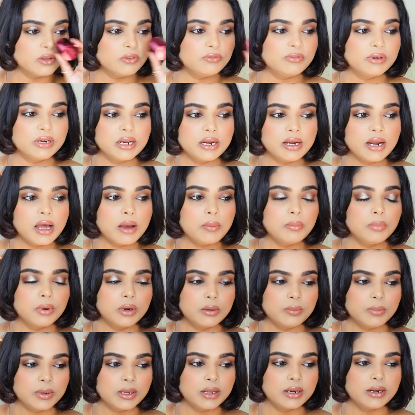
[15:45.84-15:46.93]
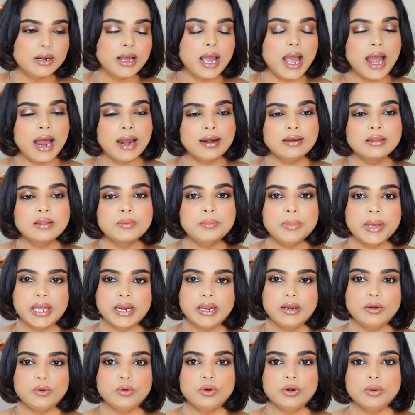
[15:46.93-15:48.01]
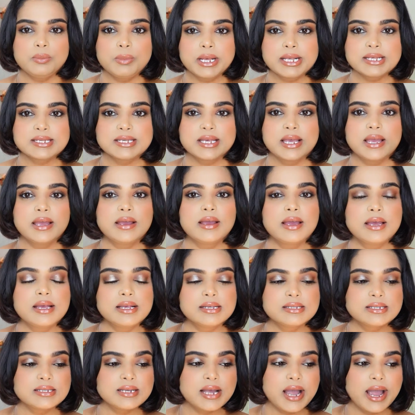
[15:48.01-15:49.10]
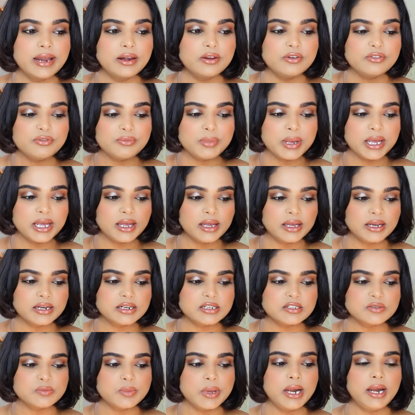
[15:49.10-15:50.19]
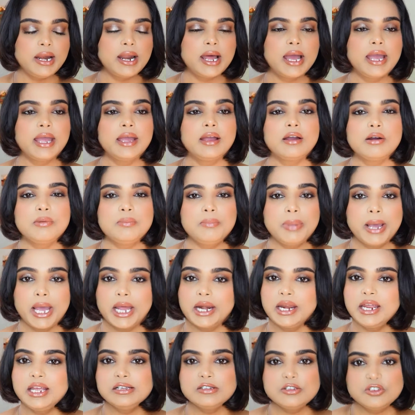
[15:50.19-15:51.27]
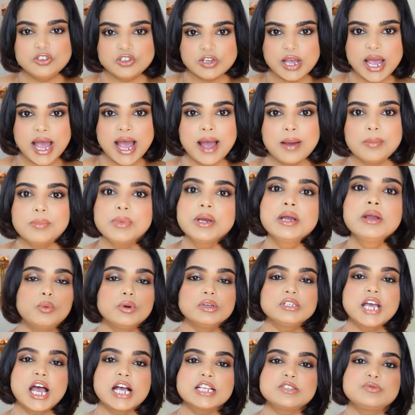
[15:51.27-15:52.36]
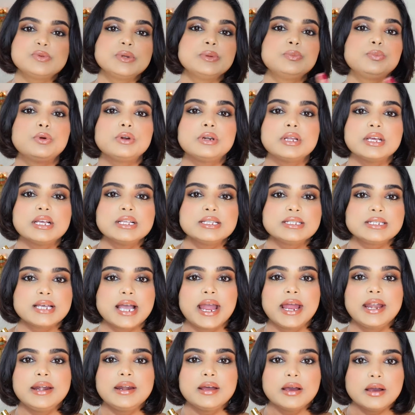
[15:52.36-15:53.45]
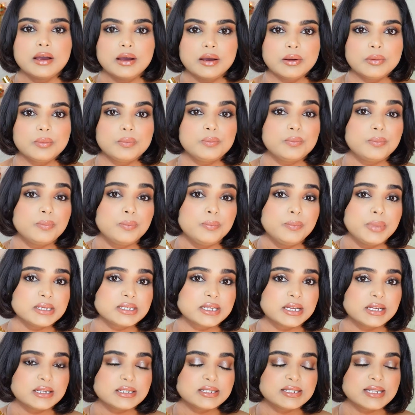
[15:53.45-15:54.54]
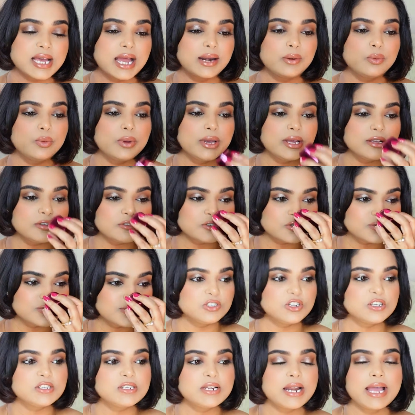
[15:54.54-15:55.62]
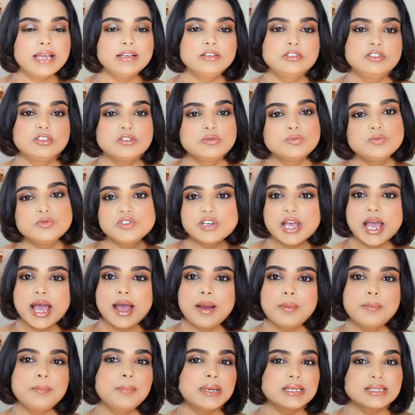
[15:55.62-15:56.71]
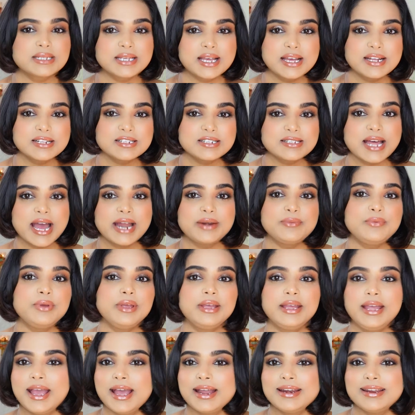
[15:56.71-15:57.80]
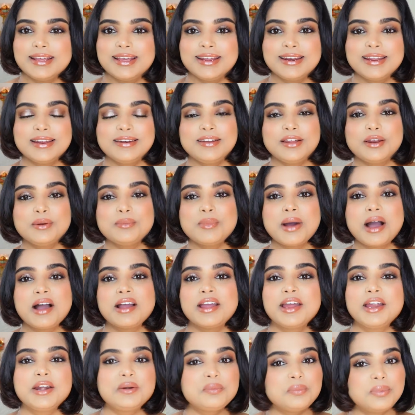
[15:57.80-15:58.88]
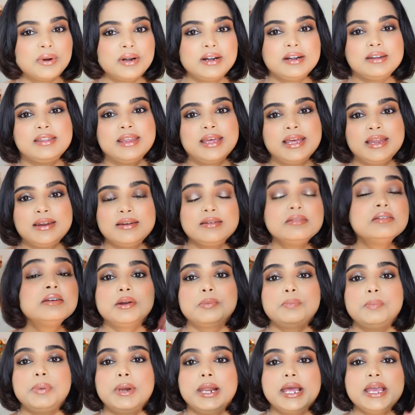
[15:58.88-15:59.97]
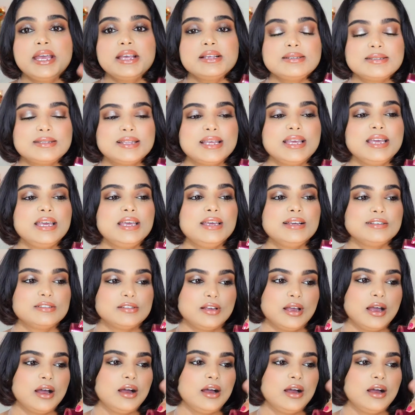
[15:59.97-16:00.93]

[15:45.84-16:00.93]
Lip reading: the vanilla bourbon and the berry note mixing is kind of making it smell like a berry jam which has been put inside a biscuit sandwich, just like Jim Jam biscuits that we get in Indian market, but then replace the